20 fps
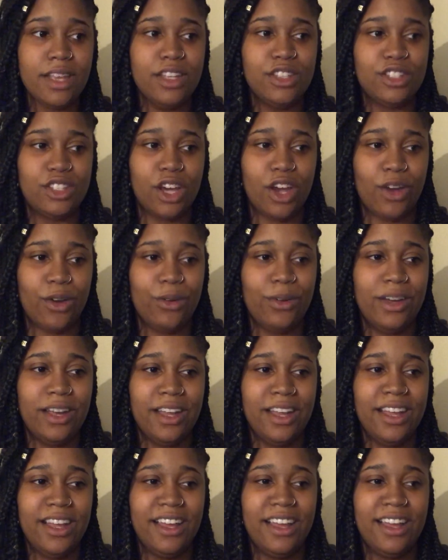So
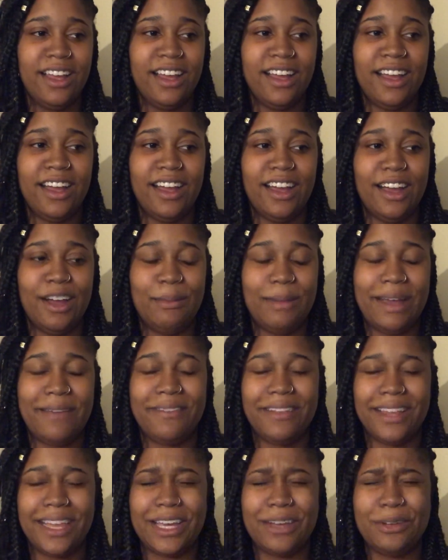I
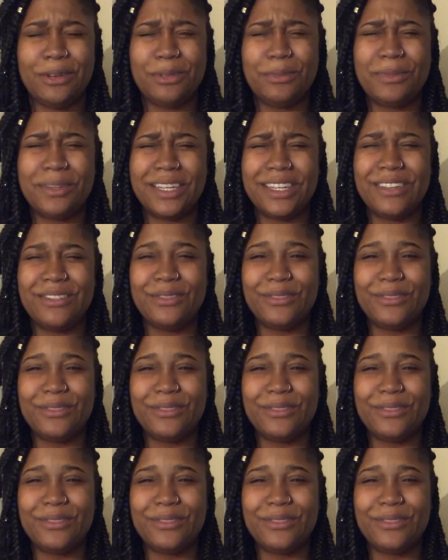feel like it would be